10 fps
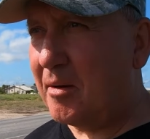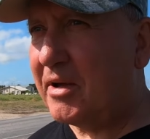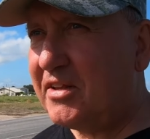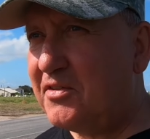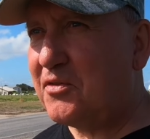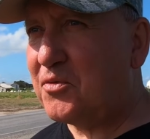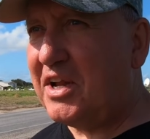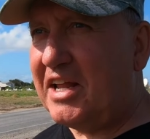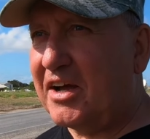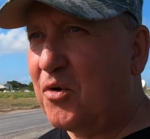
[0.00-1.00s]
But this is
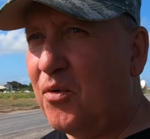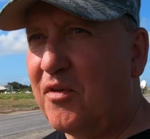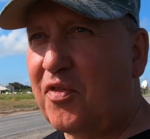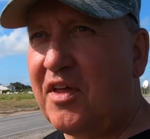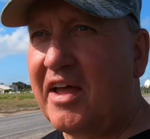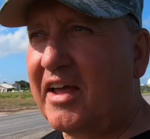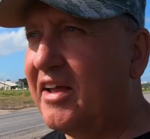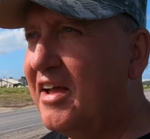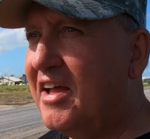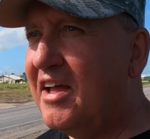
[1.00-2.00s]
really a cool thing,
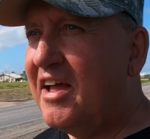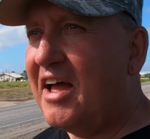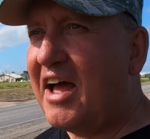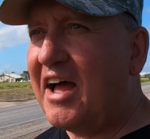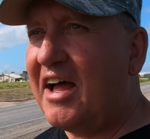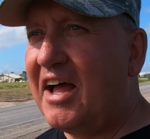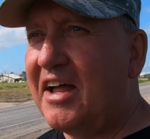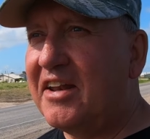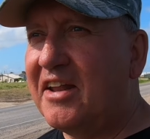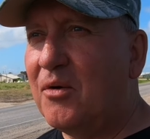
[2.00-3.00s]

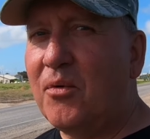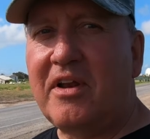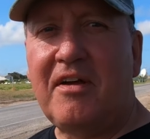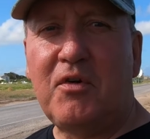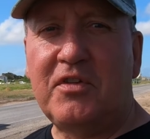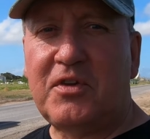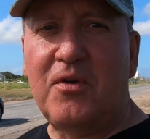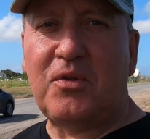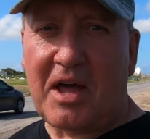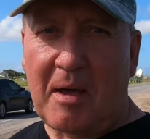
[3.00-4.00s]
and whatever is
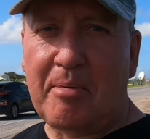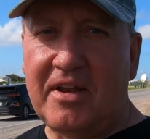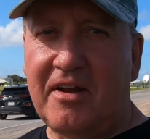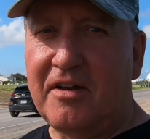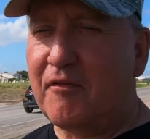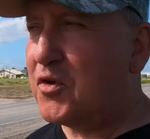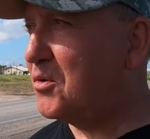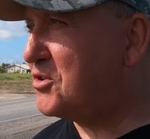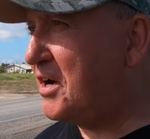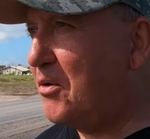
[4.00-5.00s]
going to happen here in the
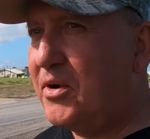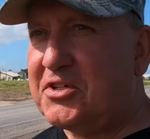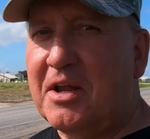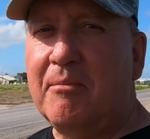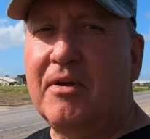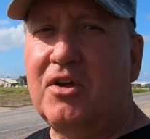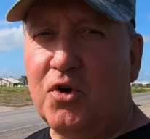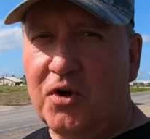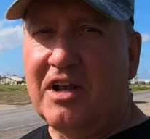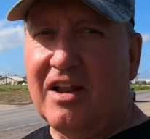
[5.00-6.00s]
future, I wish them
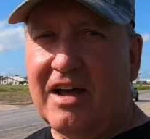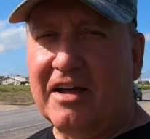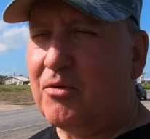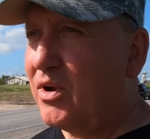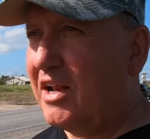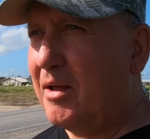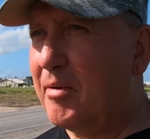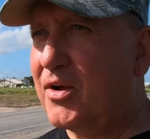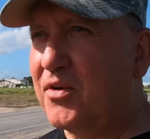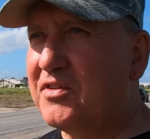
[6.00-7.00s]
good luck, really,
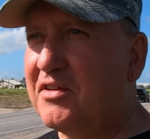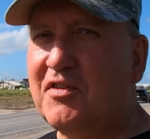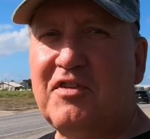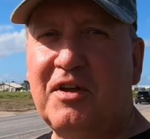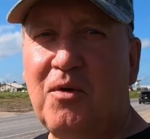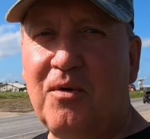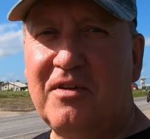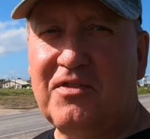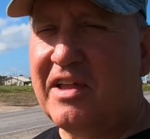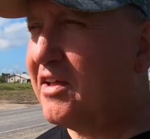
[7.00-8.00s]
because this is the
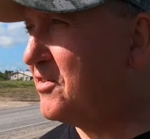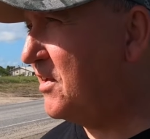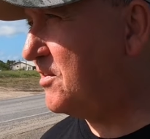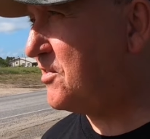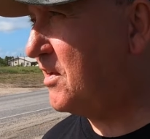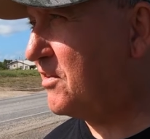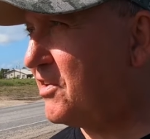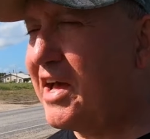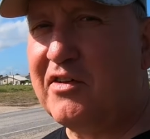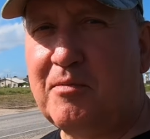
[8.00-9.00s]
coolest thing since
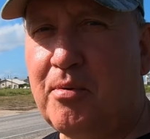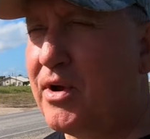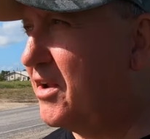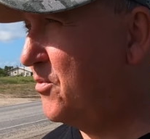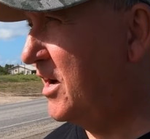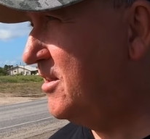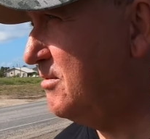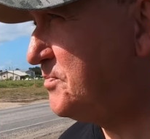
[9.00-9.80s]
sliced bread, right?